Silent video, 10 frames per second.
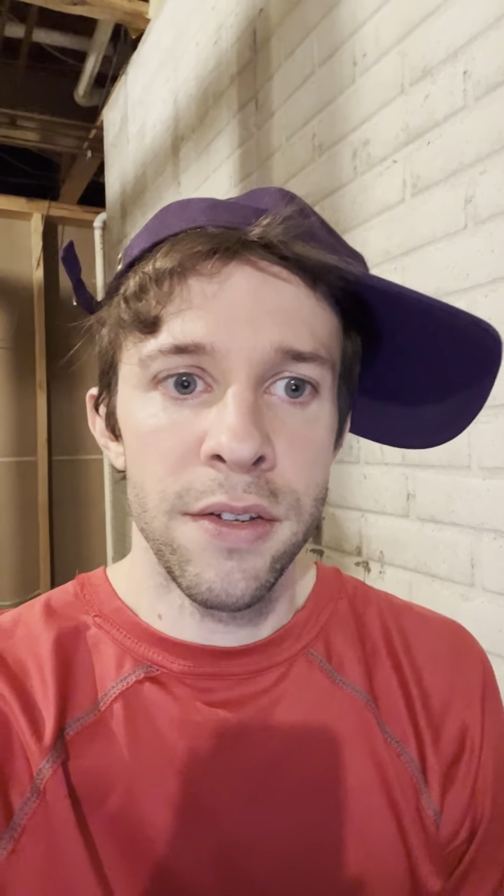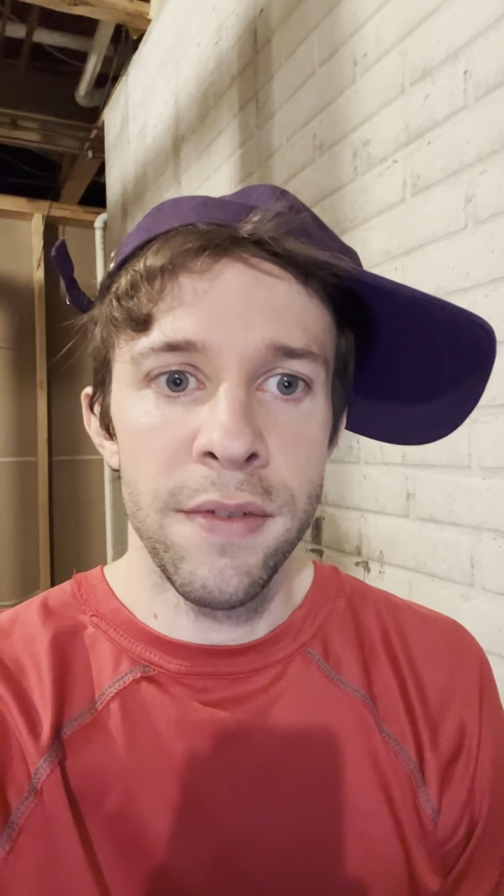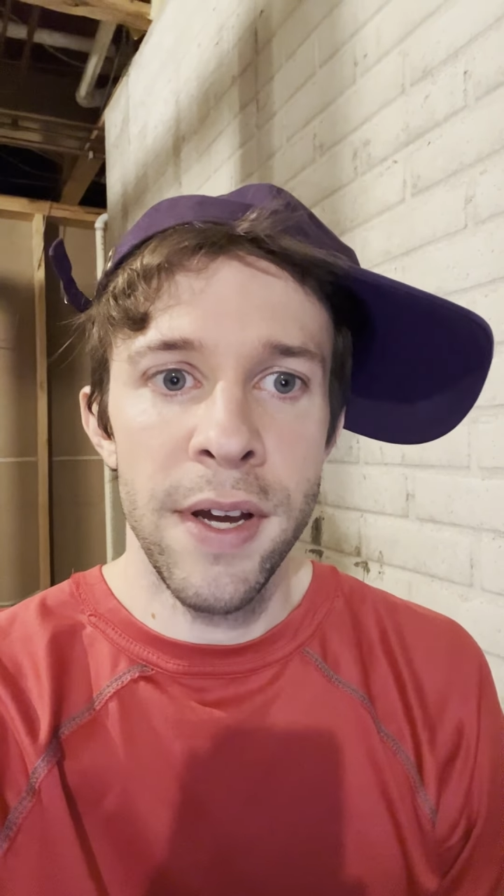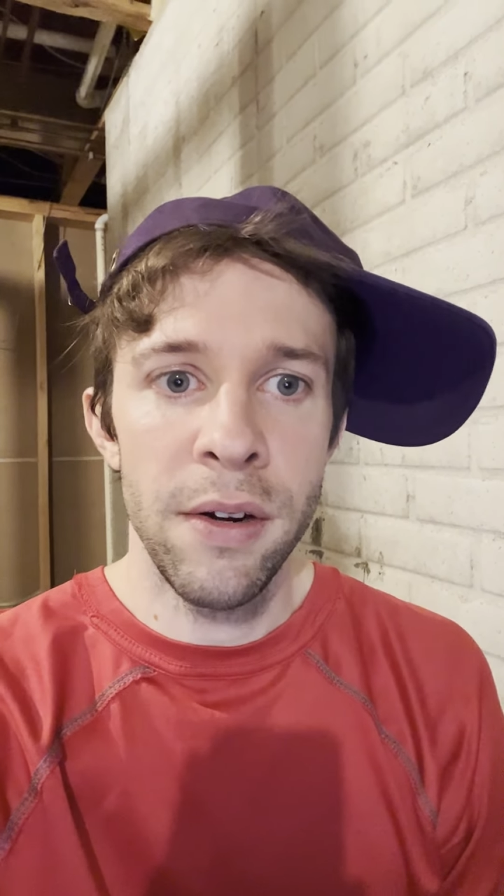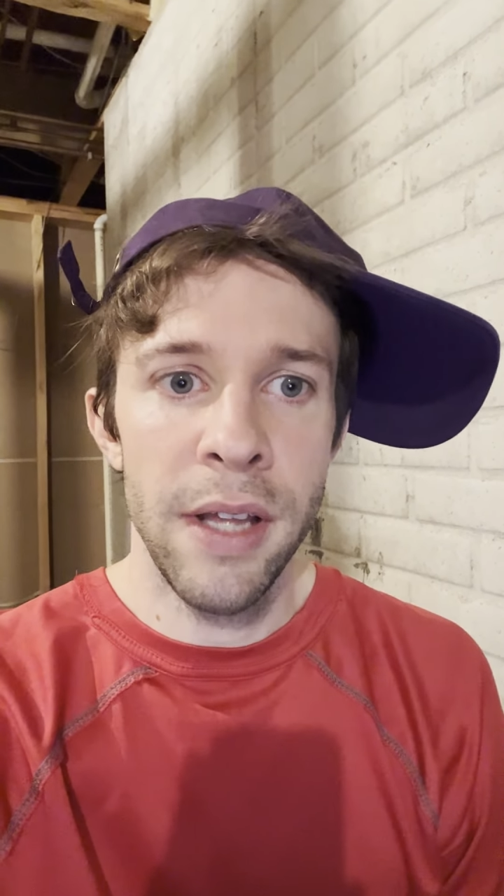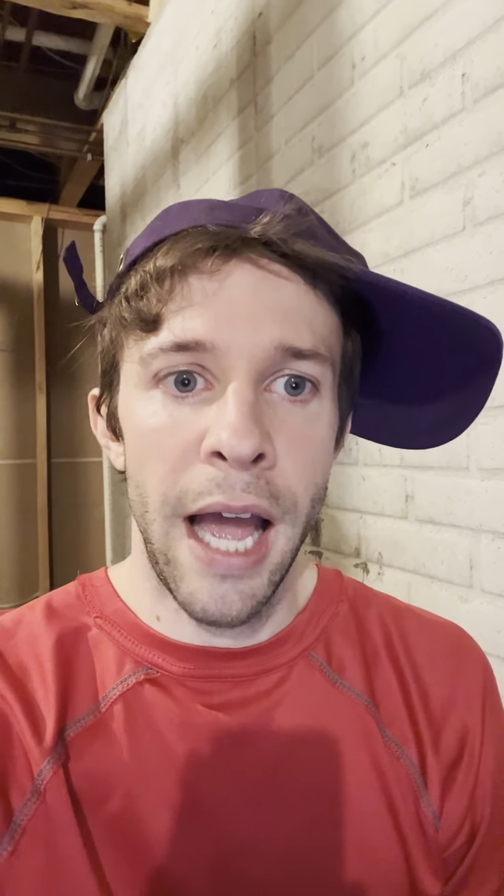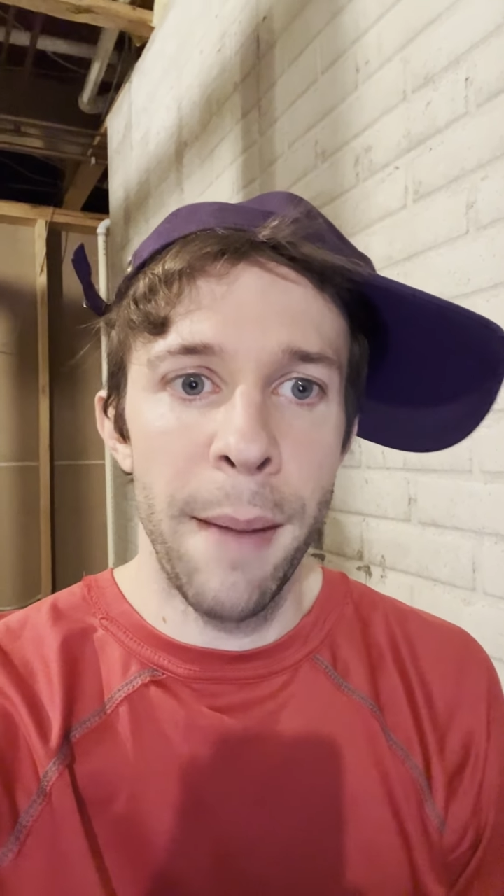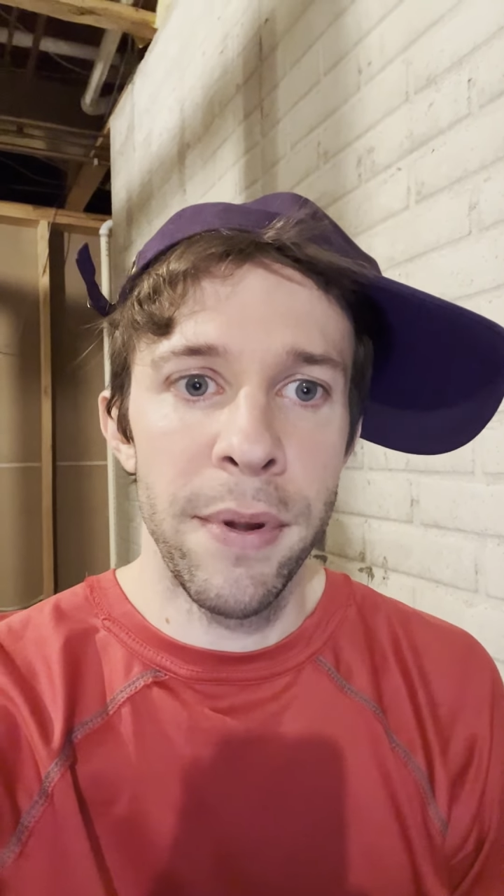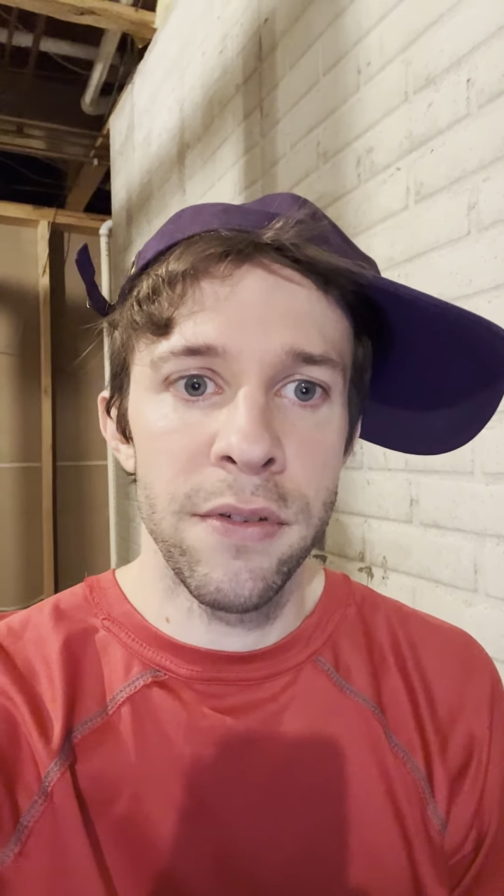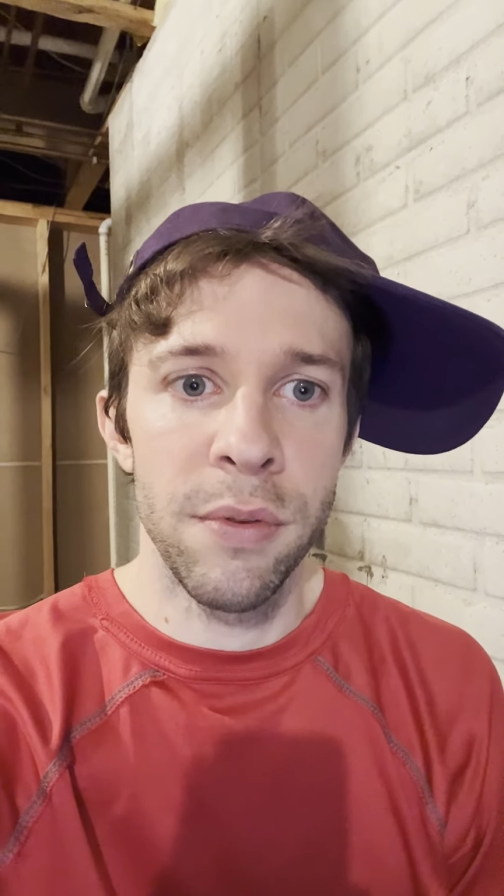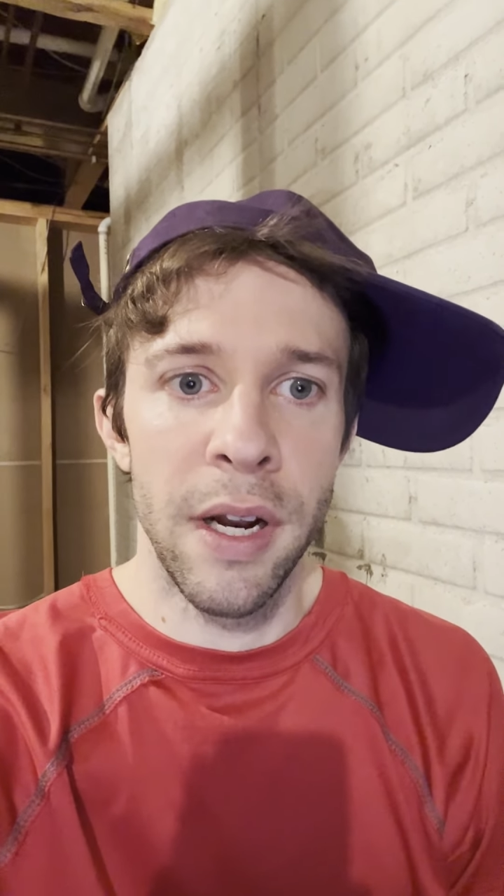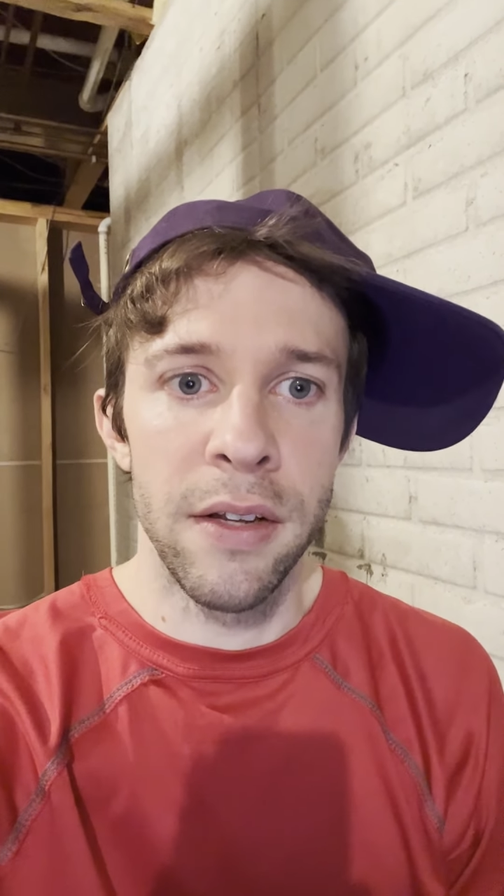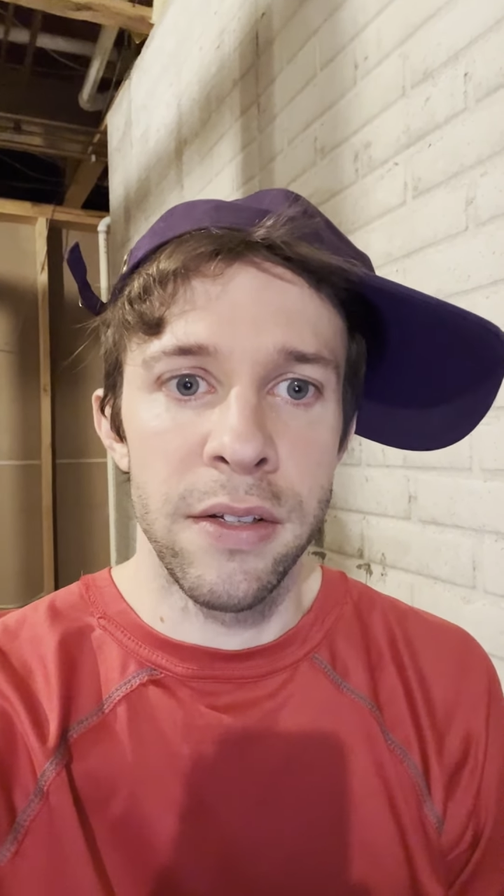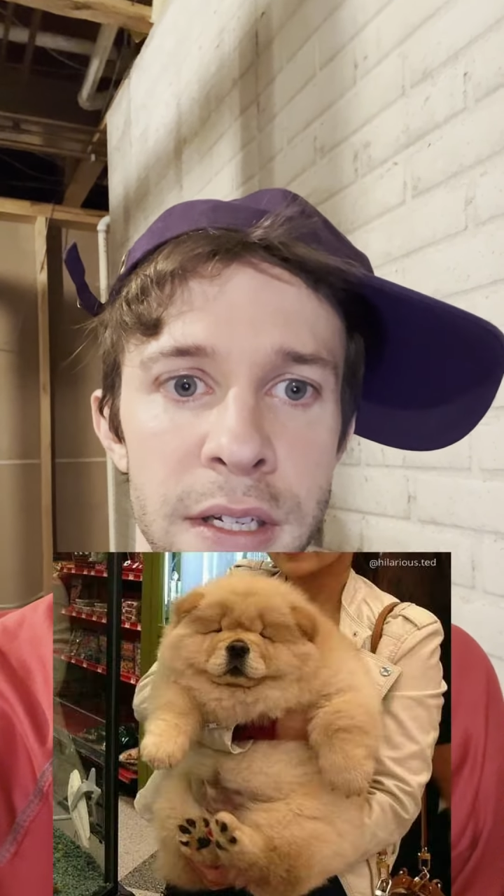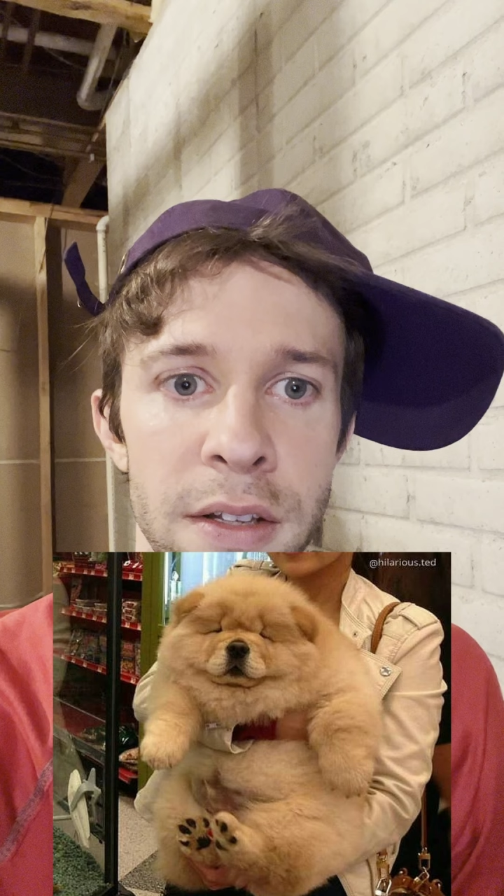This event only happens when
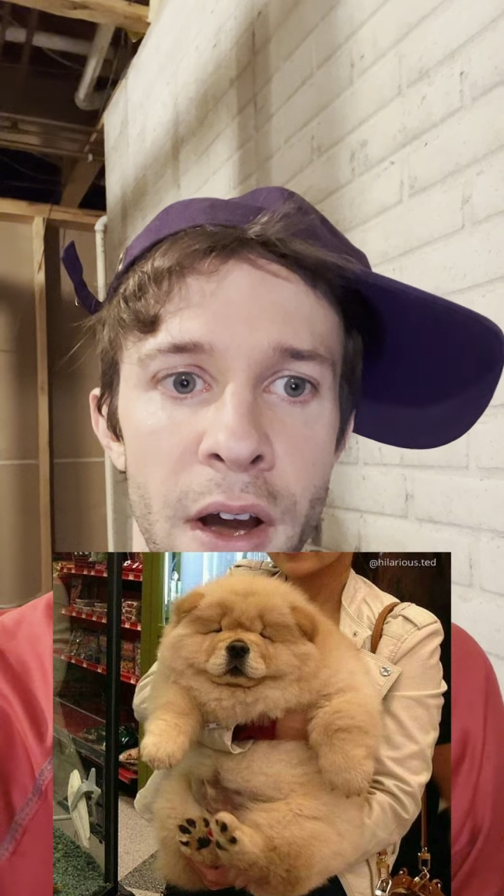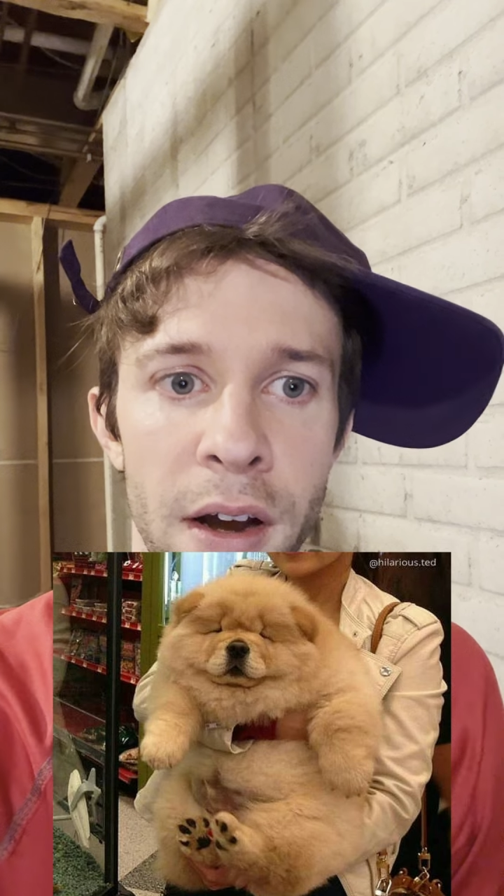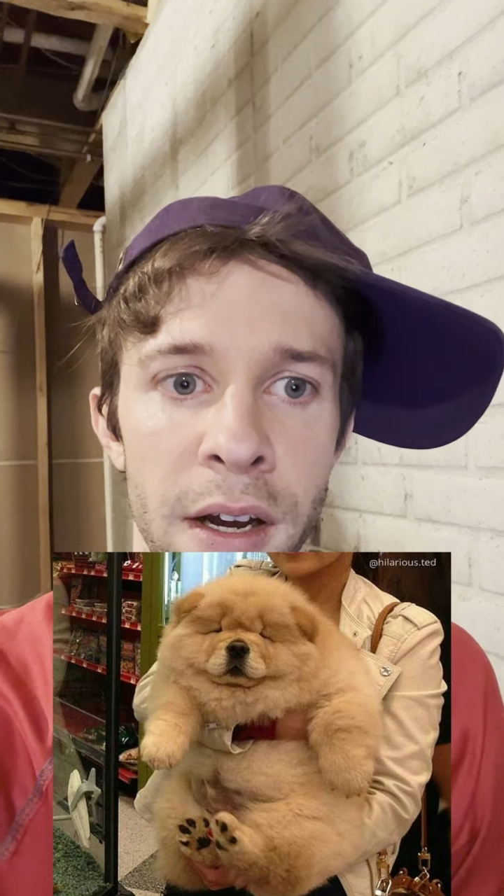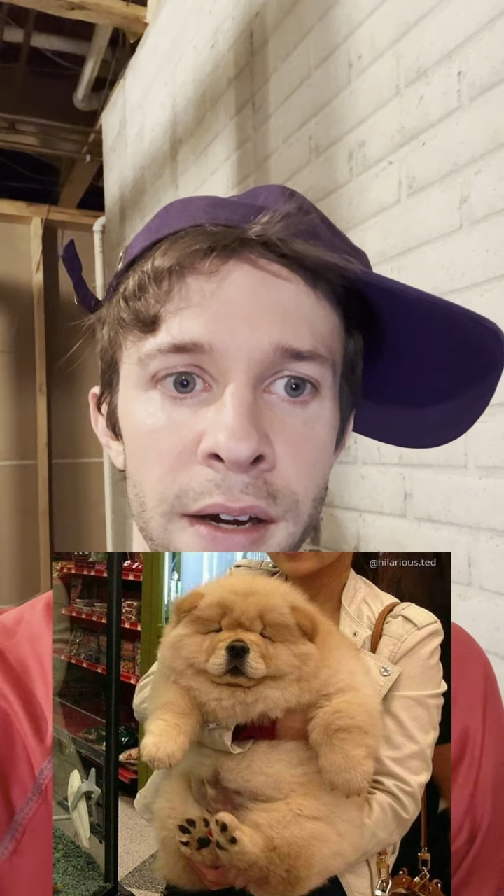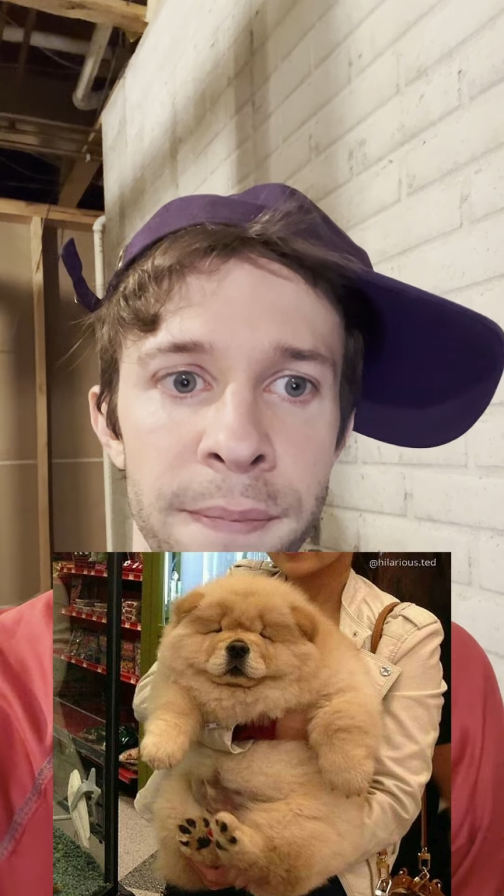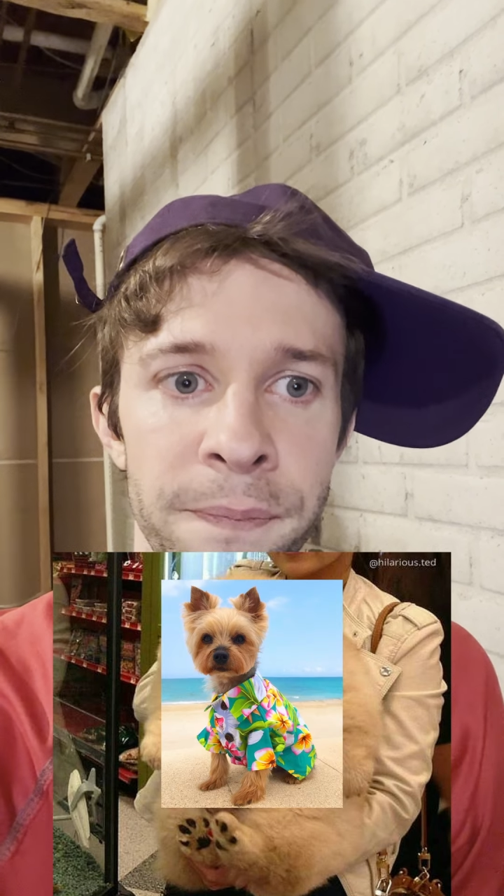I see a dog.